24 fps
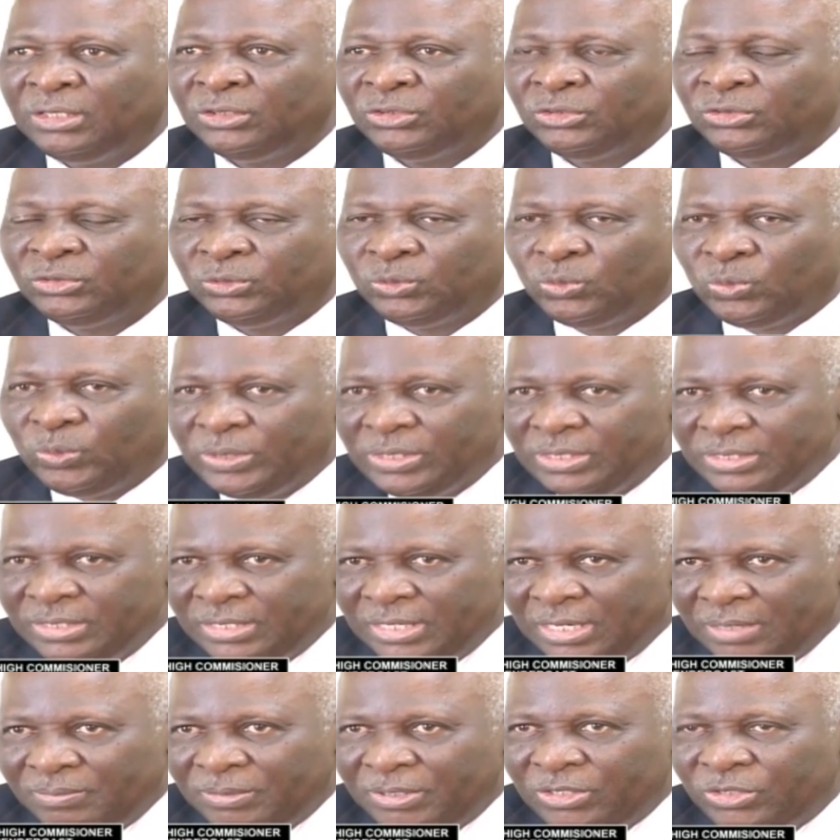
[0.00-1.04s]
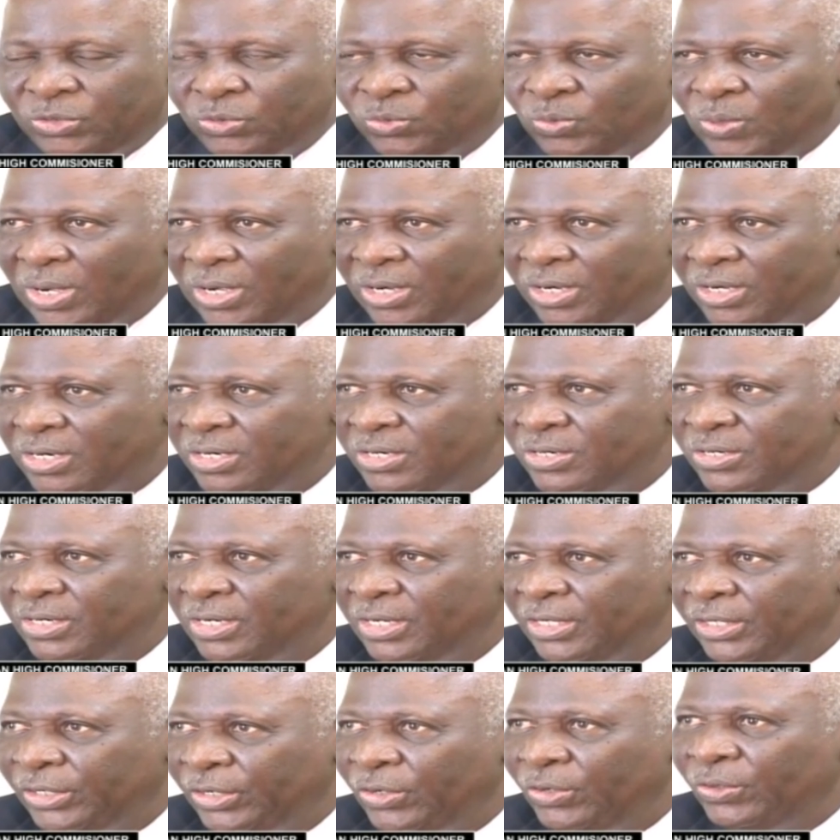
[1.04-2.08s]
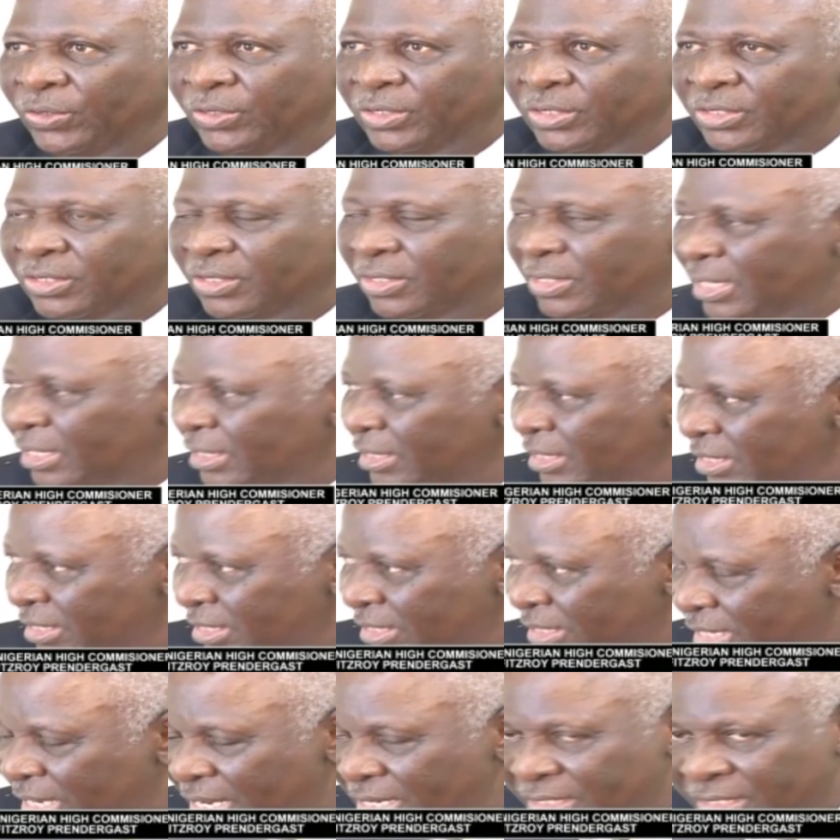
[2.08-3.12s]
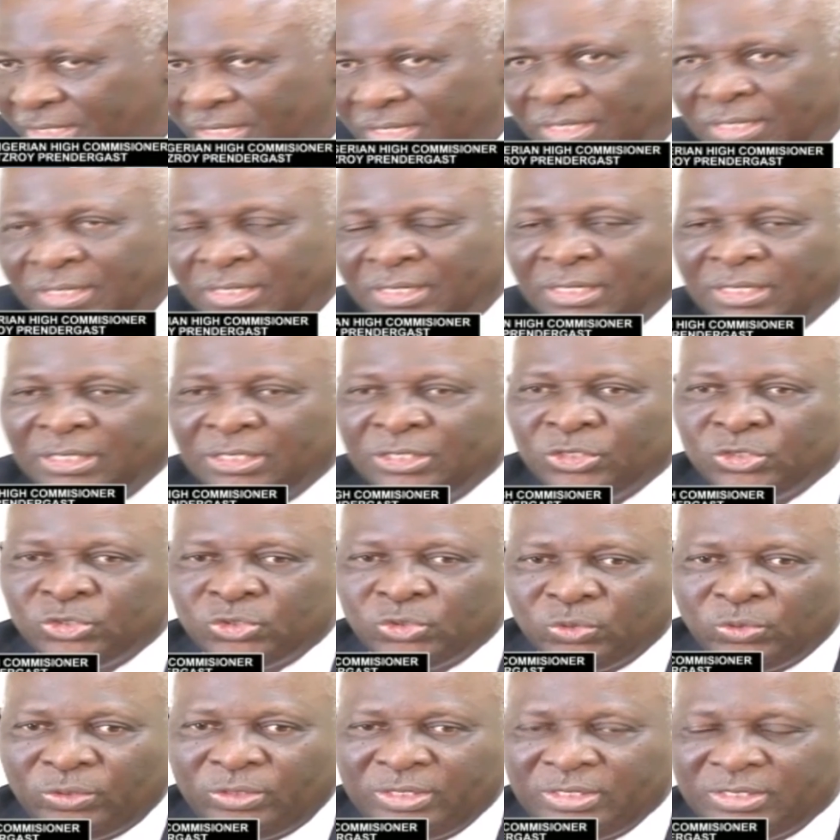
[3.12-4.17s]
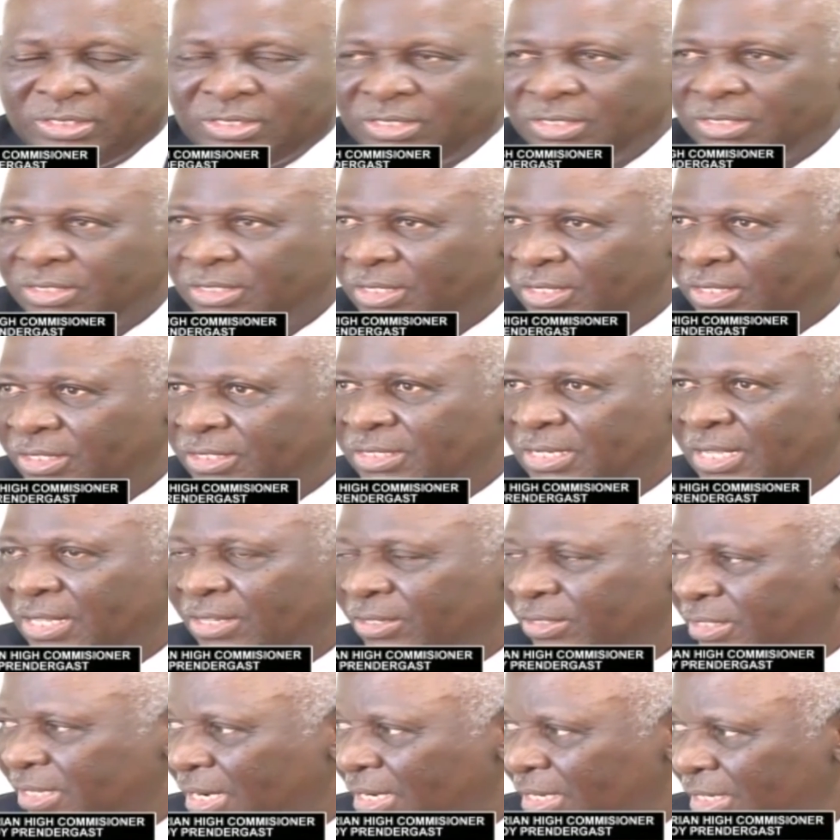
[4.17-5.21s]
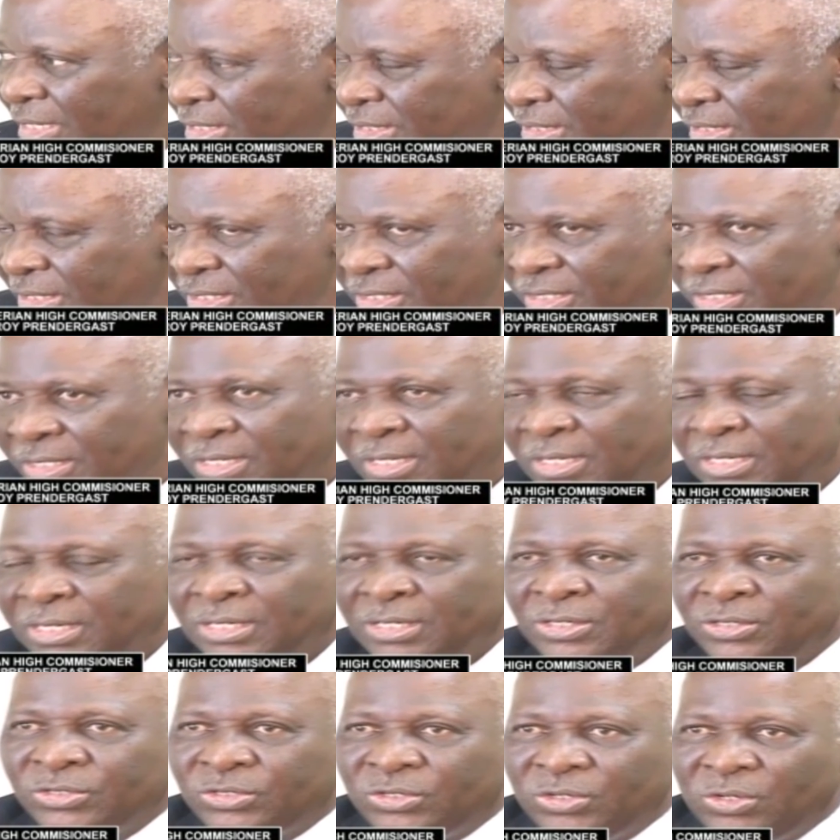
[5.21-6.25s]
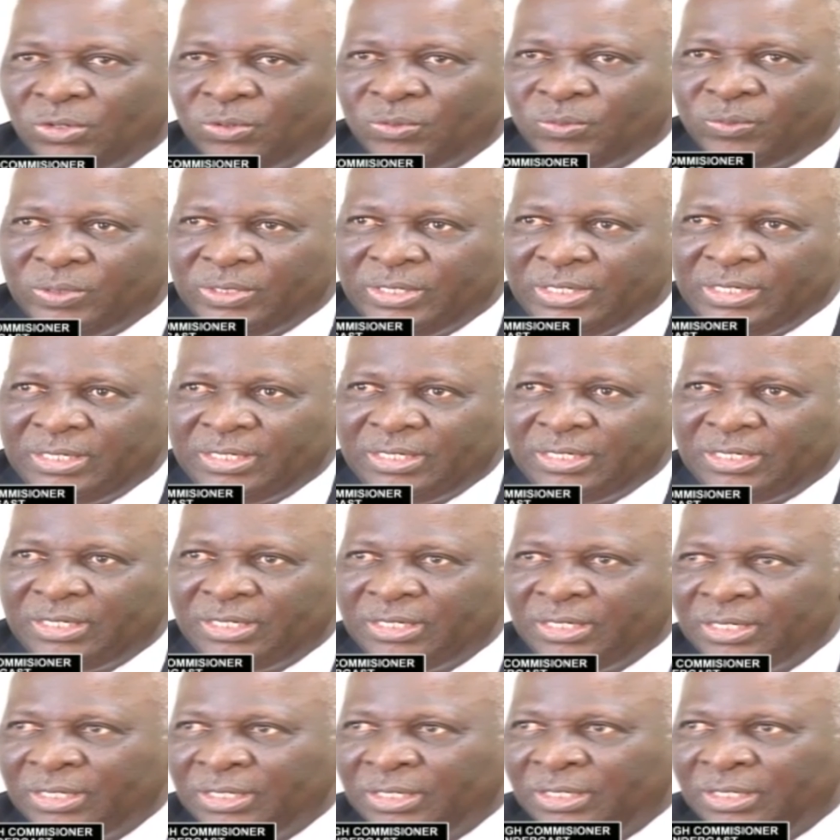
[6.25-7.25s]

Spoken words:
to rule them into one country, it's not an easy task. So these are the challenges. So we